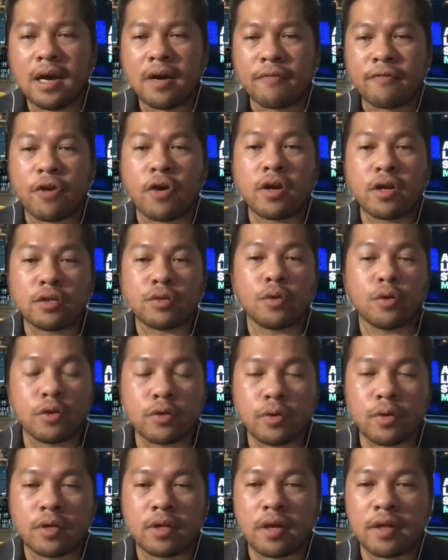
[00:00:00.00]
Fjord is
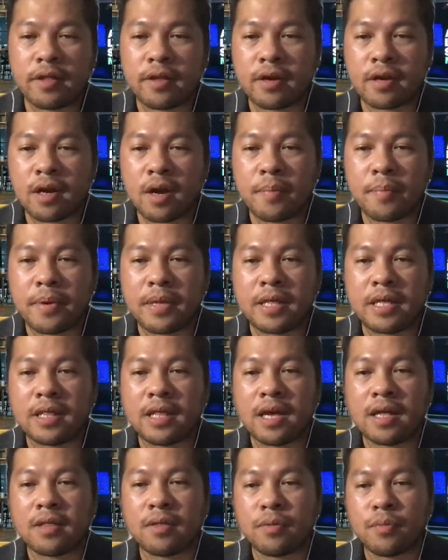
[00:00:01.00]
also another company
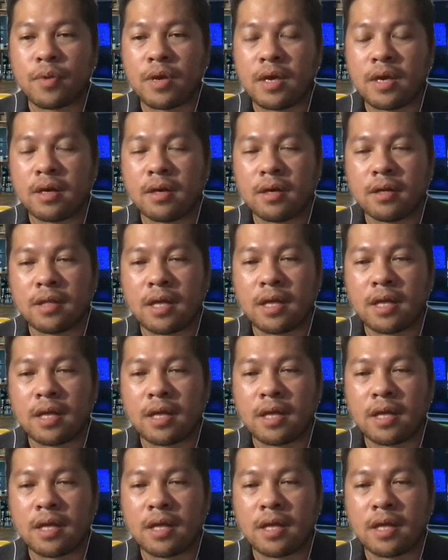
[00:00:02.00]
that
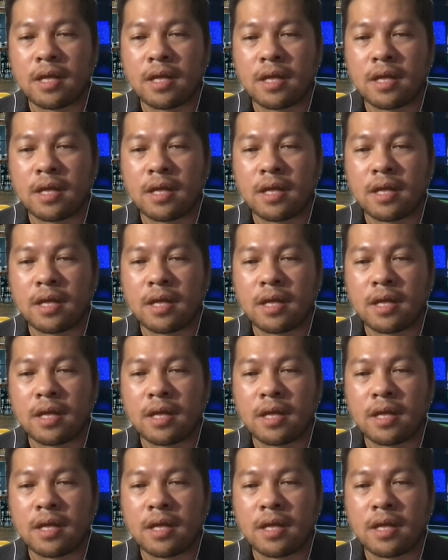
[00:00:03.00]
Accenture